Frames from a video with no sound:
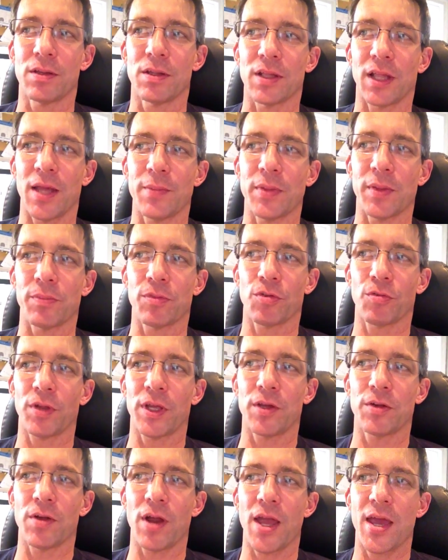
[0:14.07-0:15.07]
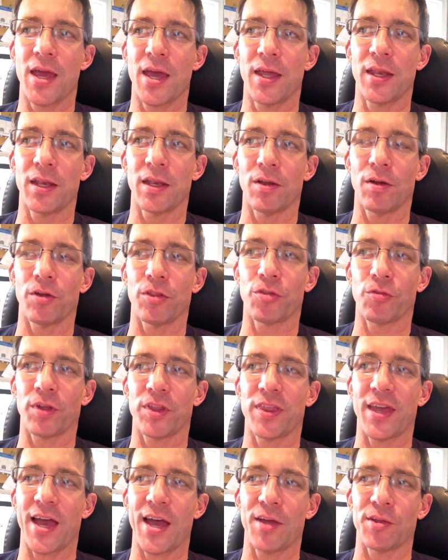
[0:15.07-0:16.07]
climbed up three grand, or three
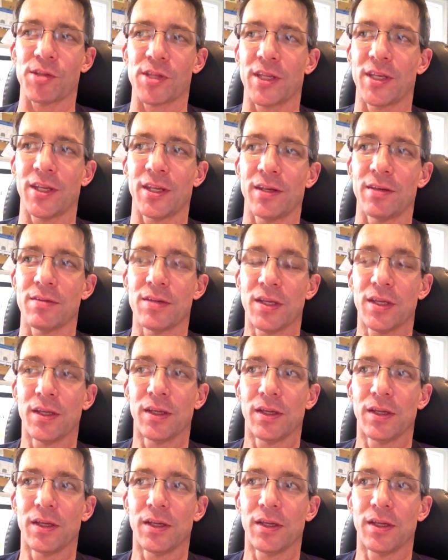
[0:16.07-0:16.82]
thousand, and,